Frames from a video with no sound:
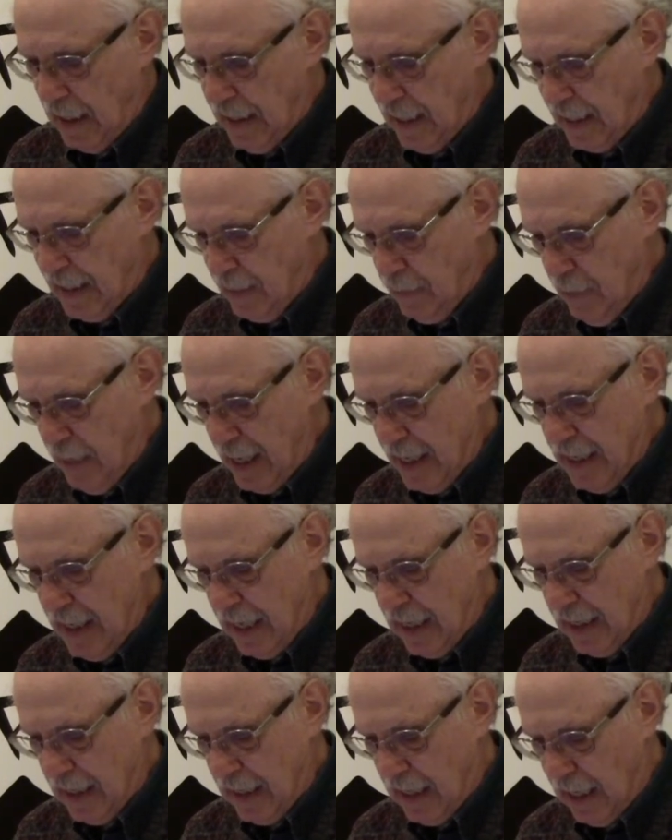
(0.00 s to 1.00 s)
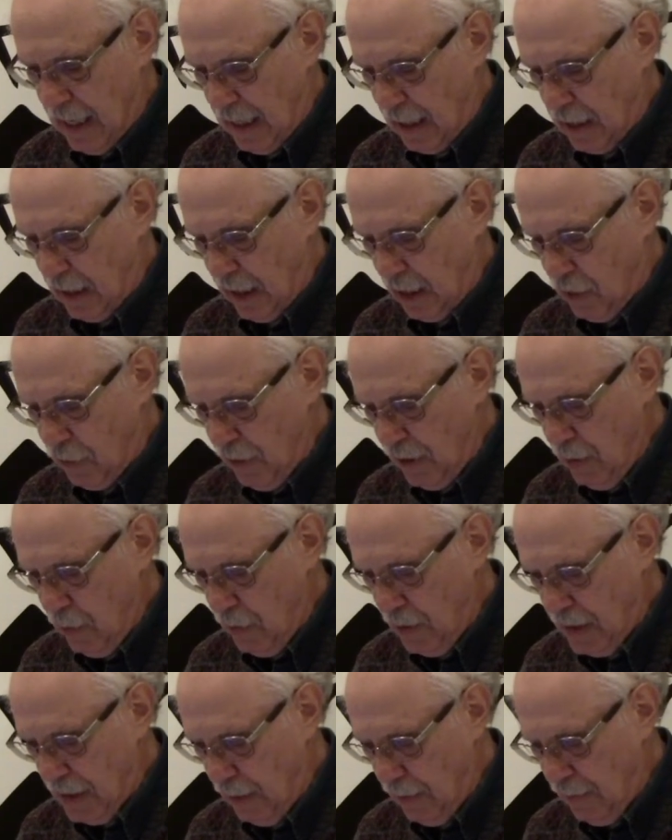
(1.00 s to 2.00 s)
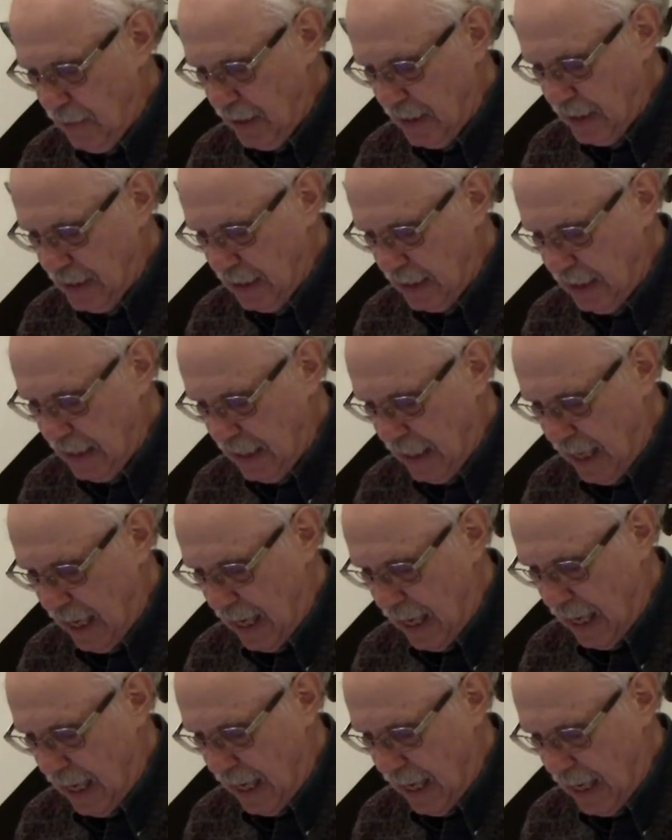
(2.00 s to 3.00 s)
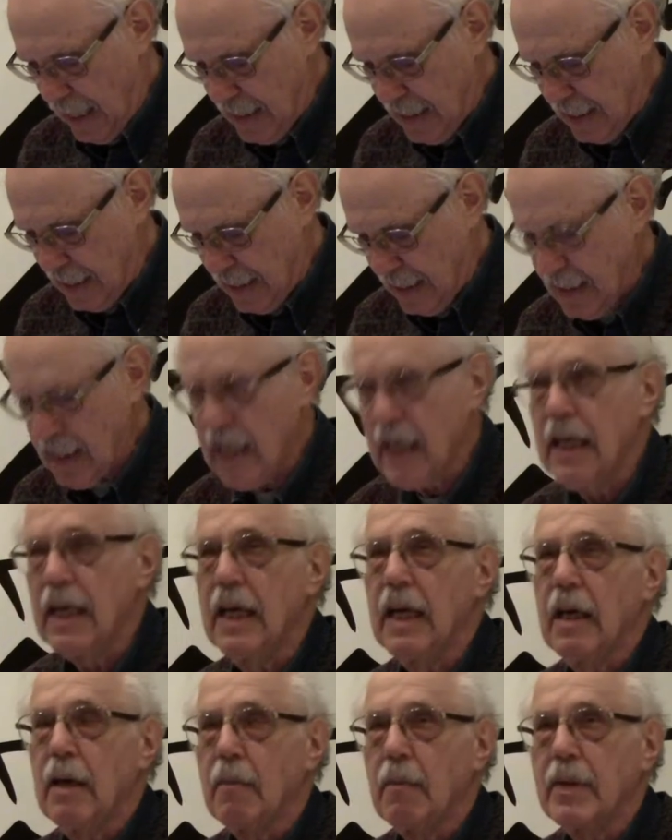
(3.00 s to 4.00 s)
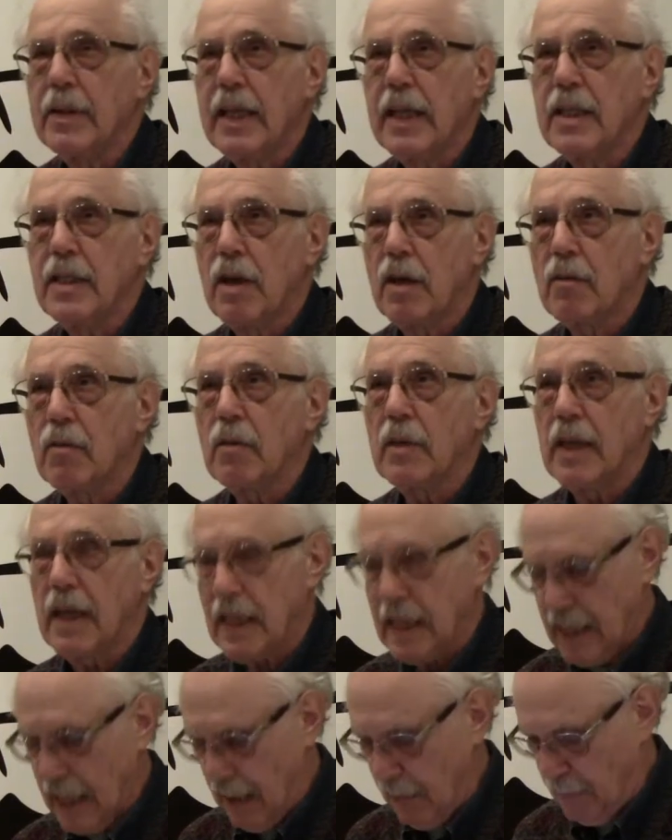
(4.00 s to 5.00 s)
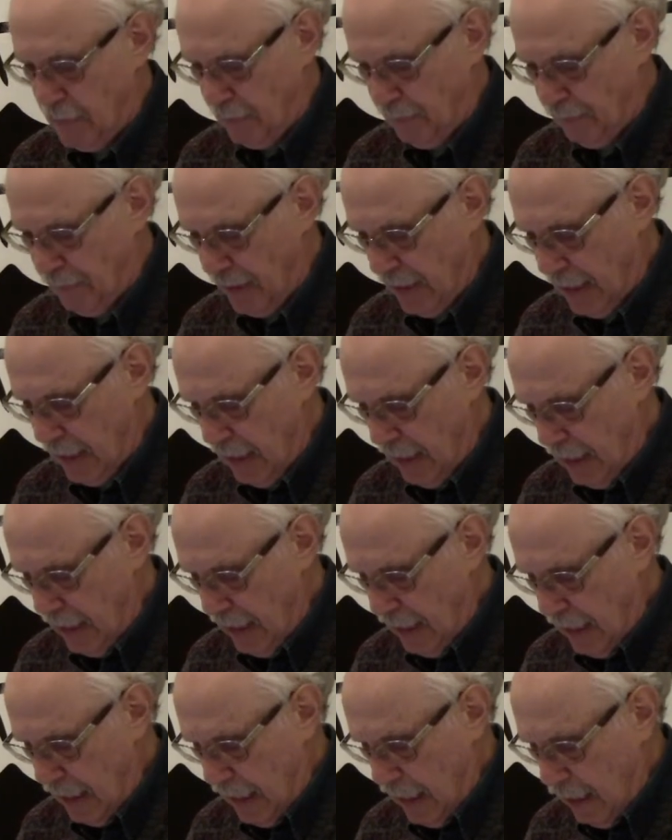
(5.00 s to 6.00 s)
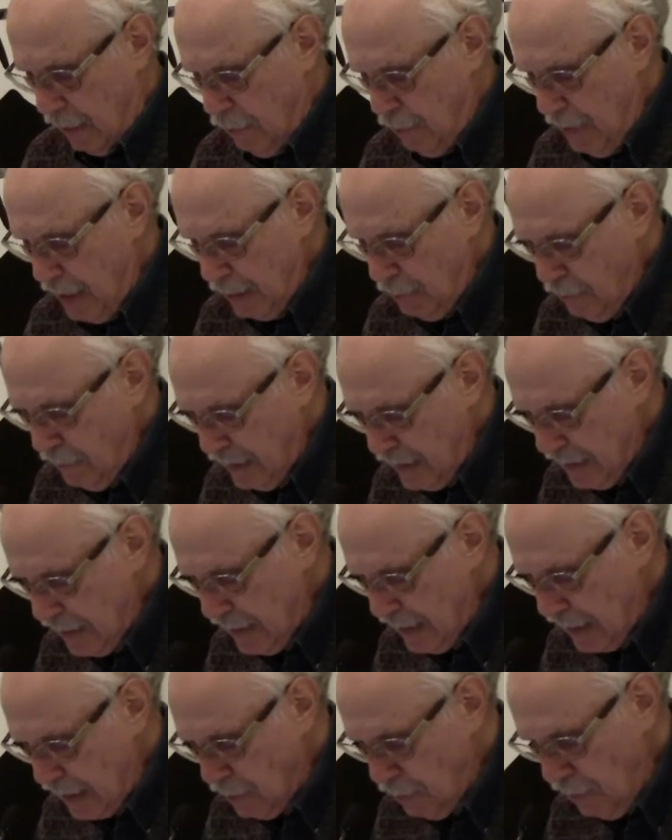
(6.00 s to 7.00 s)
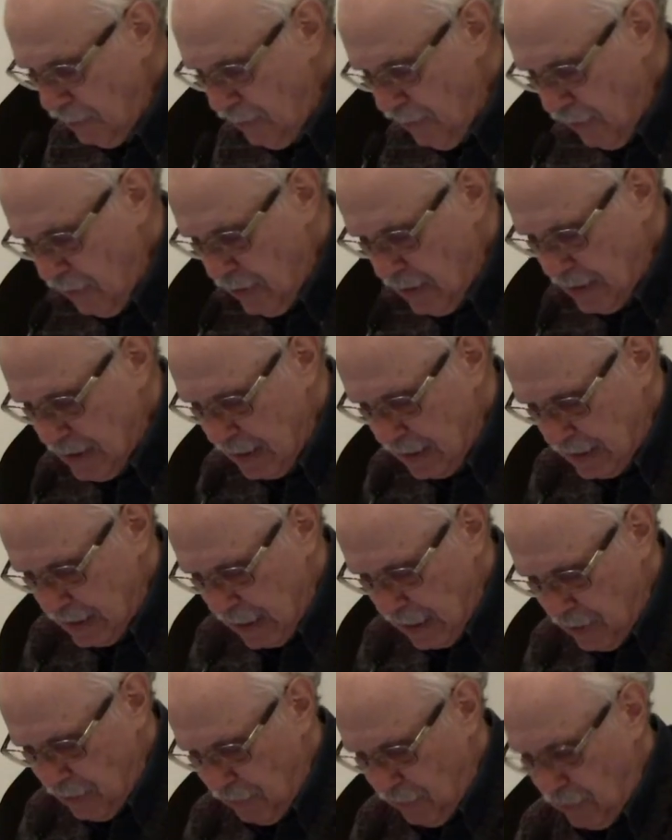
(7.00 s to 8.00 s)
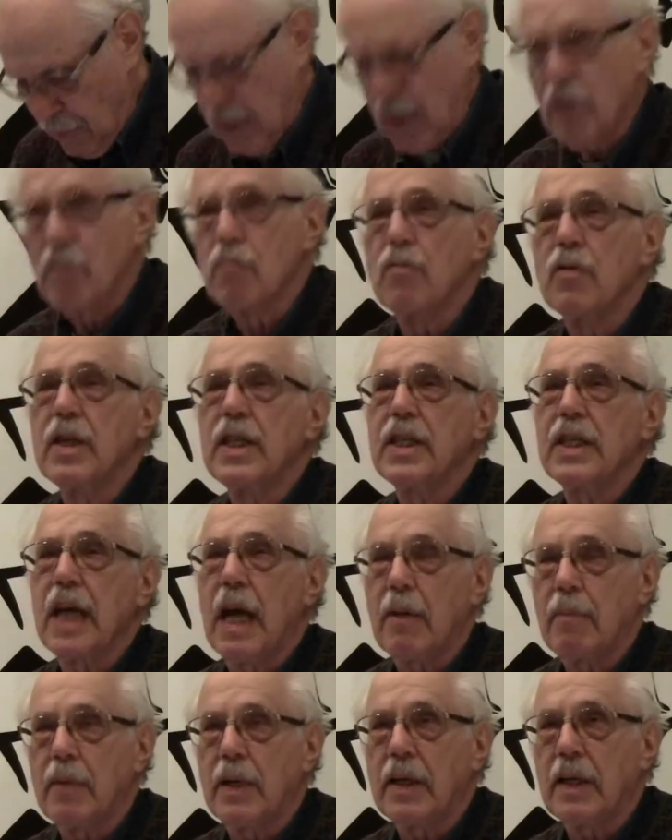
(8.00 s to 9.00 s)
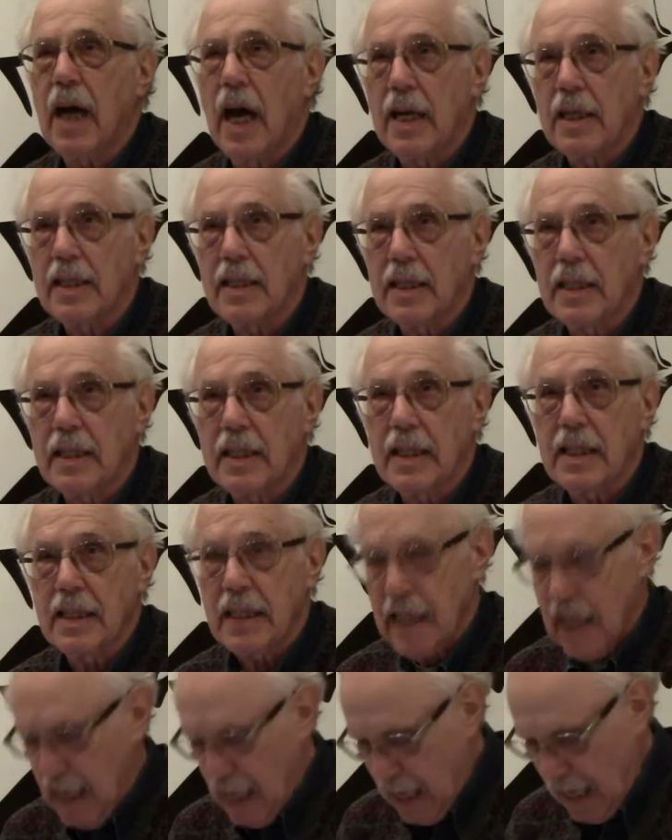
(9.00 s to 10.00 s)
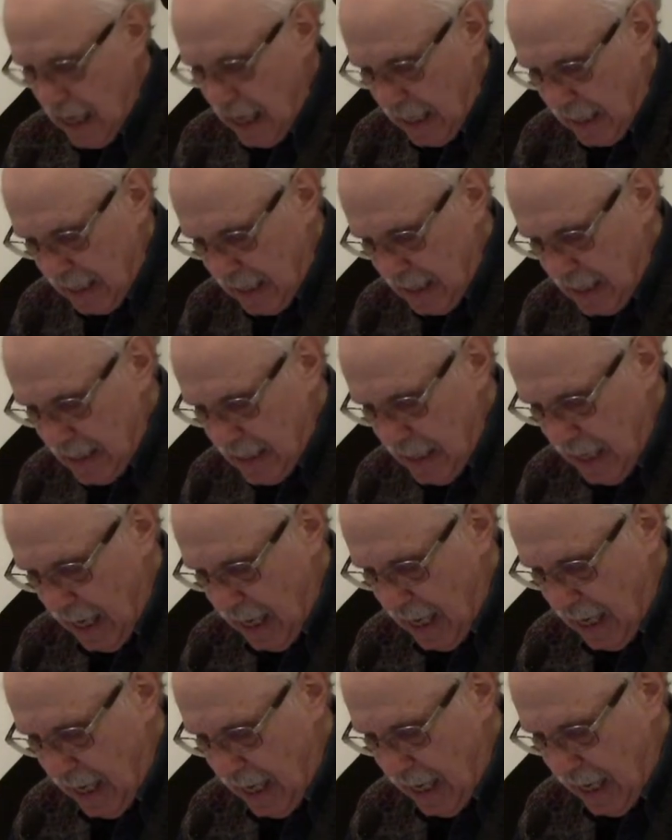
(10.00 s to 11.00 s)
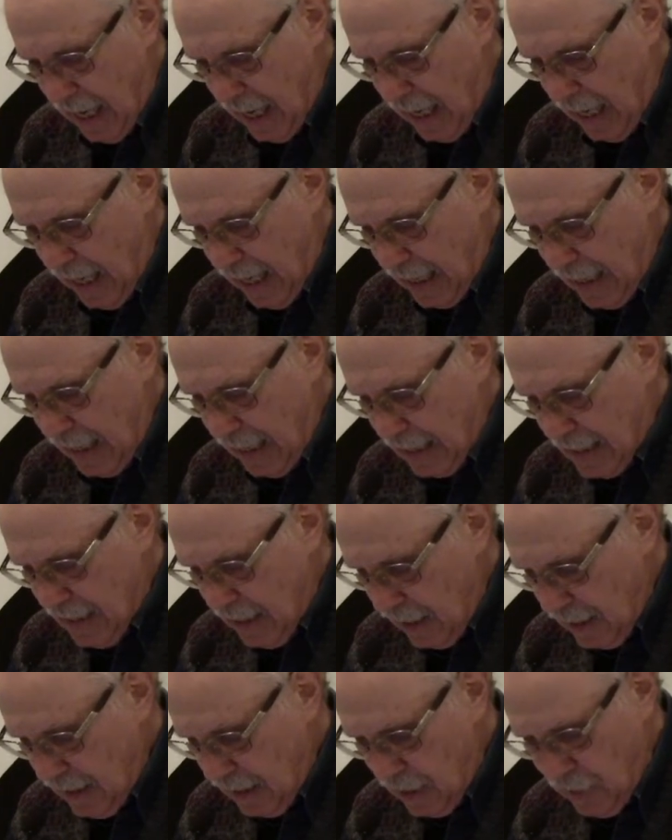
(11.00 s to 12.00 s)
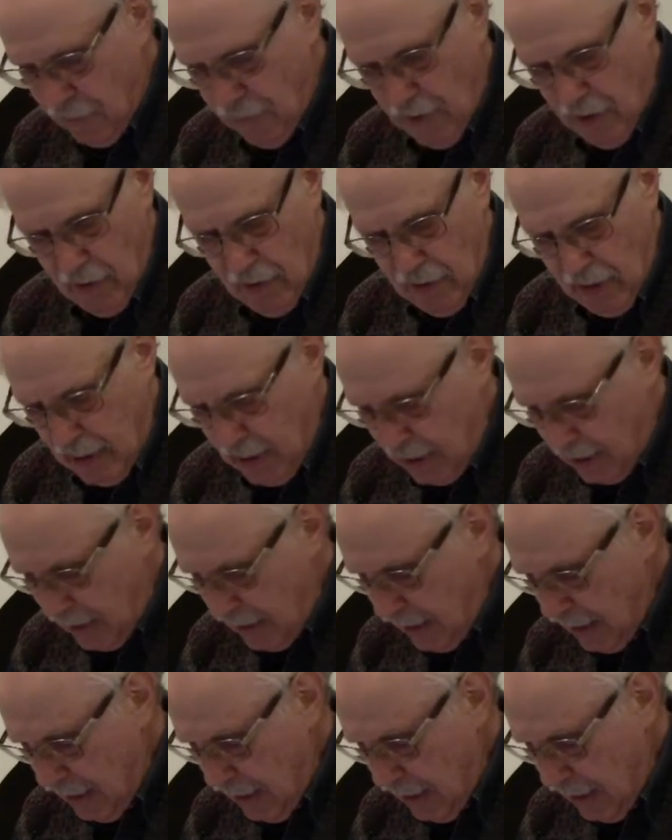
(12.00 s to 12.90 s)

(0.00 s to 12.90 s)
They may not agree with some things at the edges, but they generally accept. Big business has been very successful in reshaping consciousness, and it has done this very